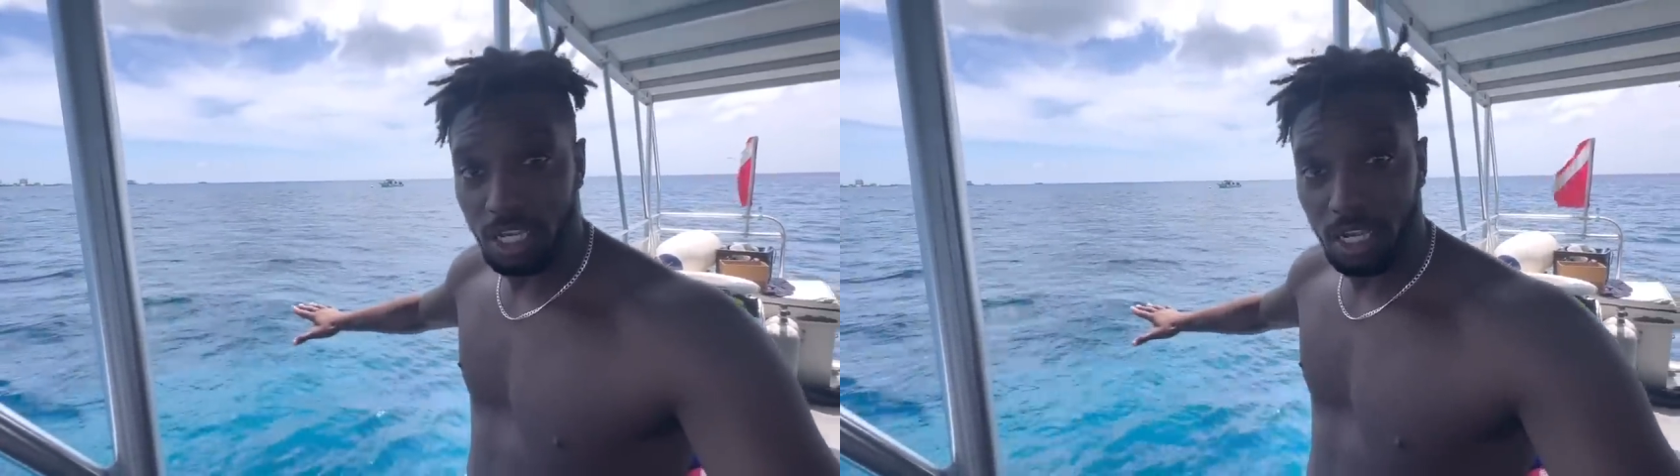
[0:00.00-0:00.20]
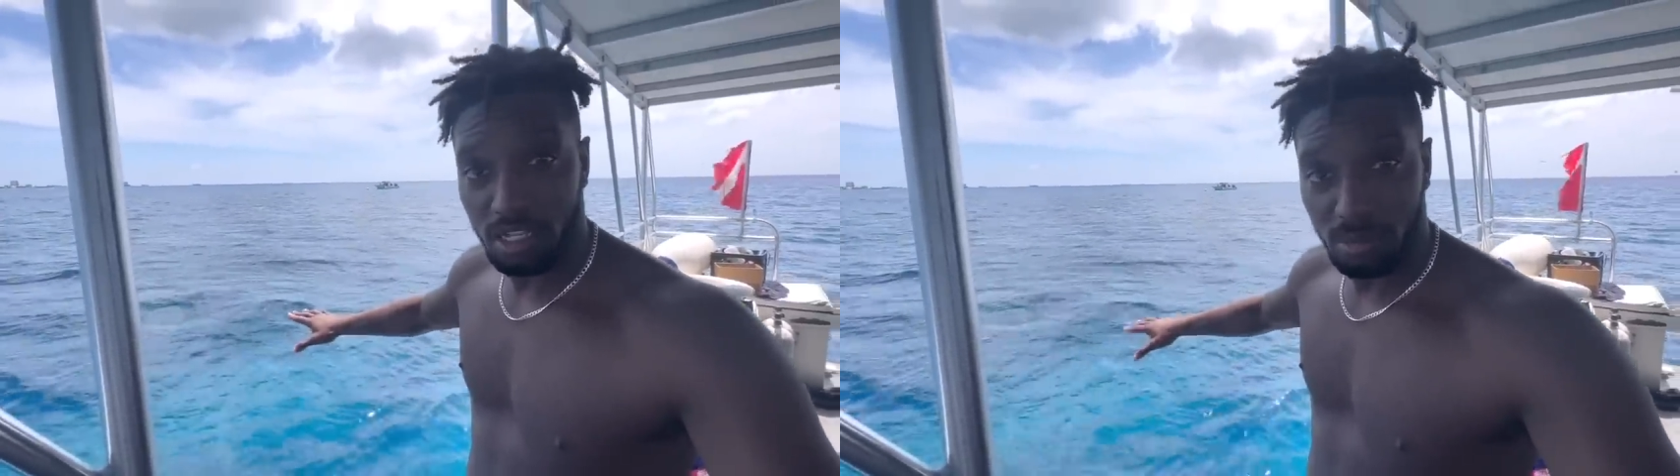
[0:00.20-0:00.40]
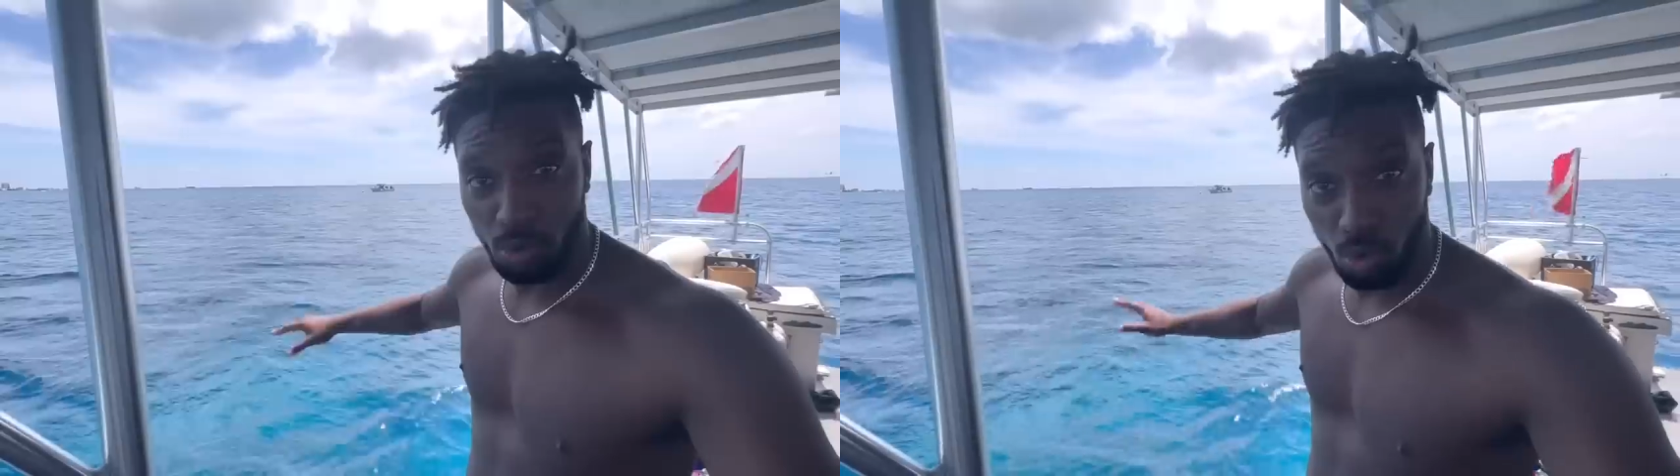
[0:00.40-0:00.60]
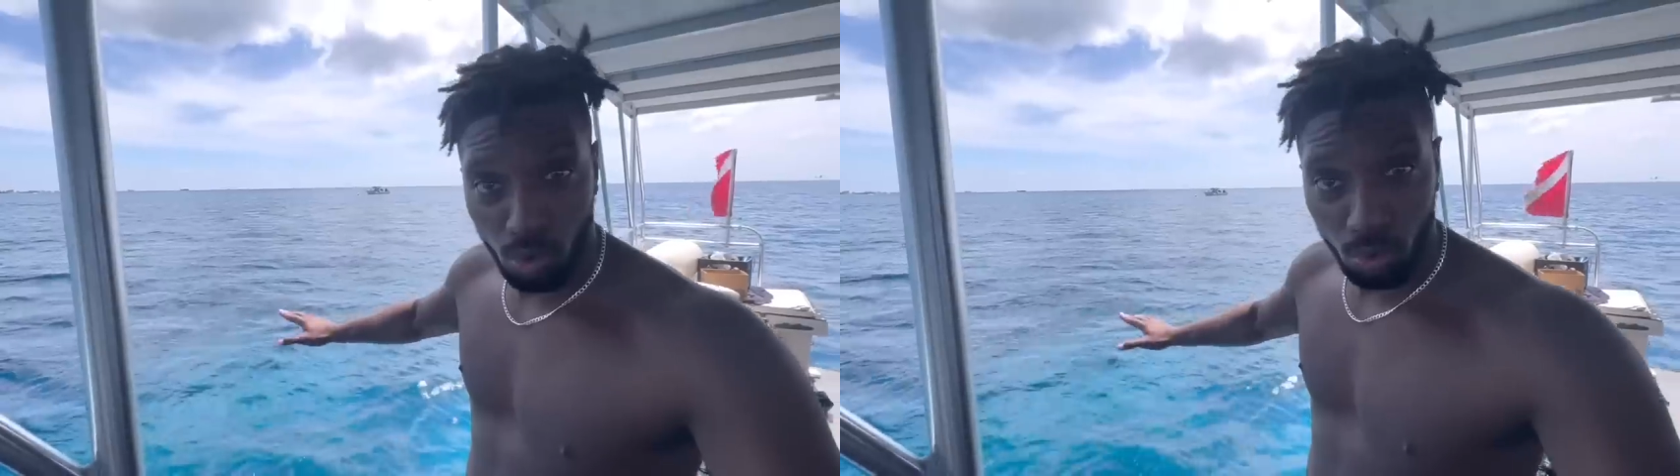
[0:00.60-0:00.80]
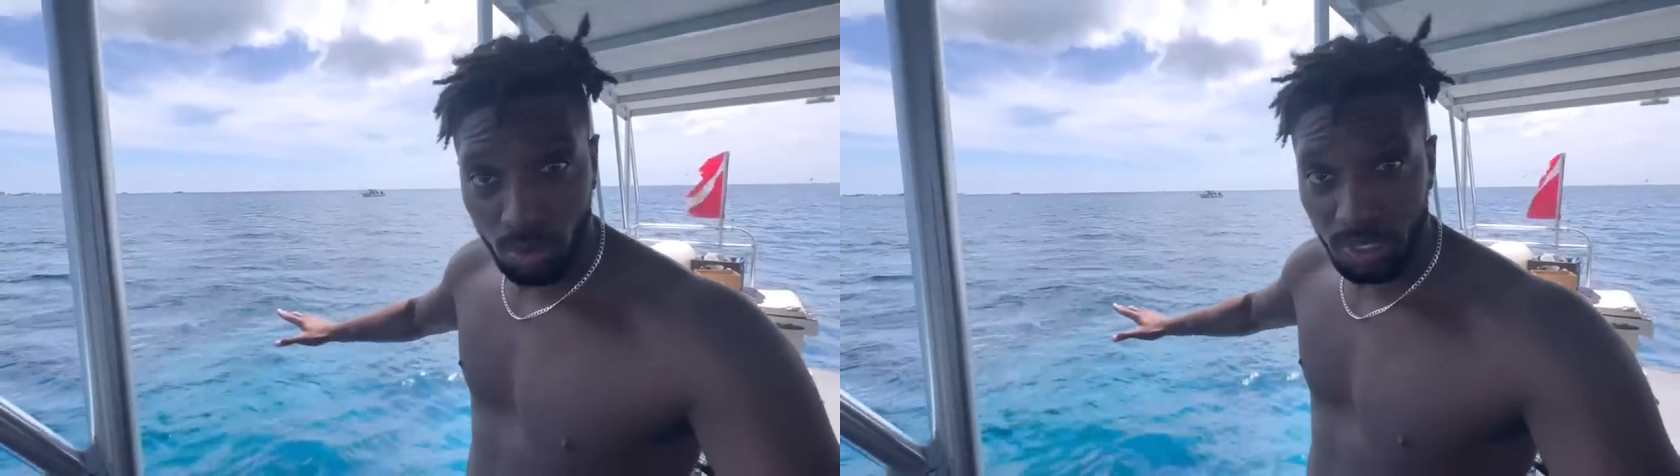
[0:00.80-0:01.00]
and some
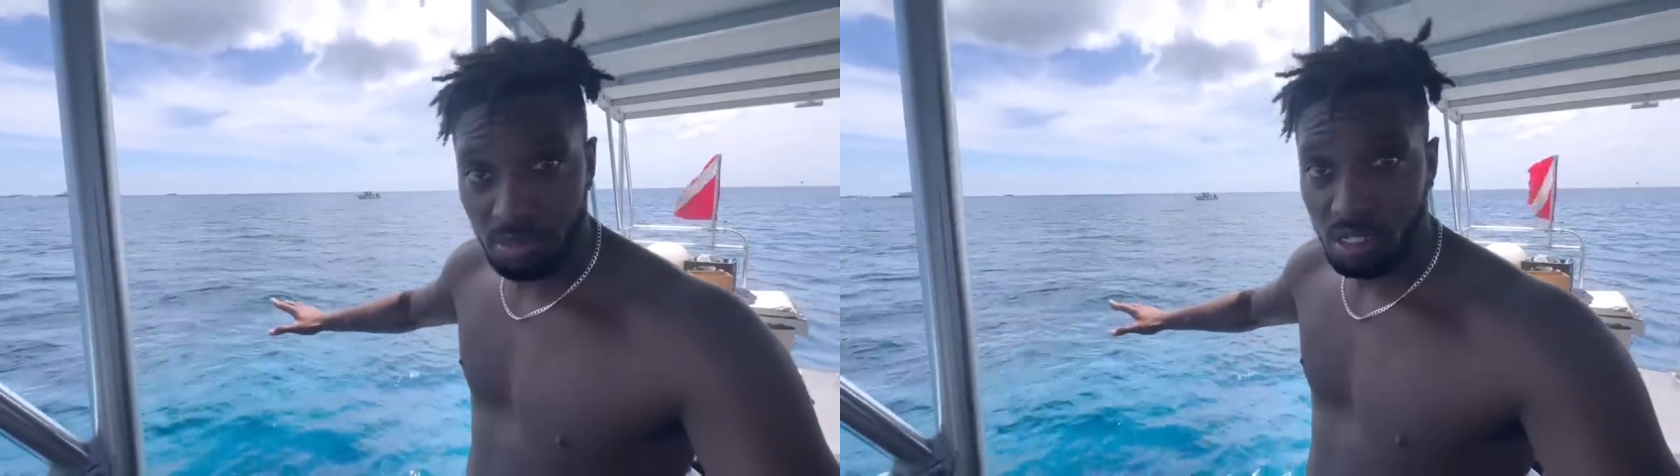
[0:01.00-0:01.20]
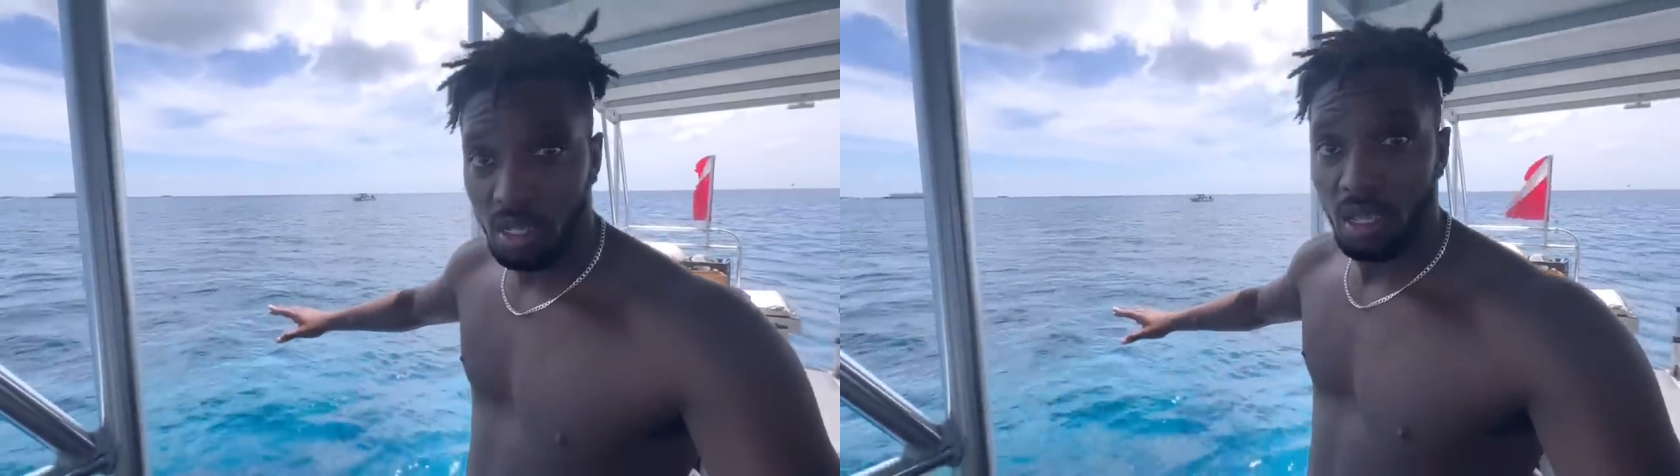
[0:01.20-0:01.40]
coral reefs,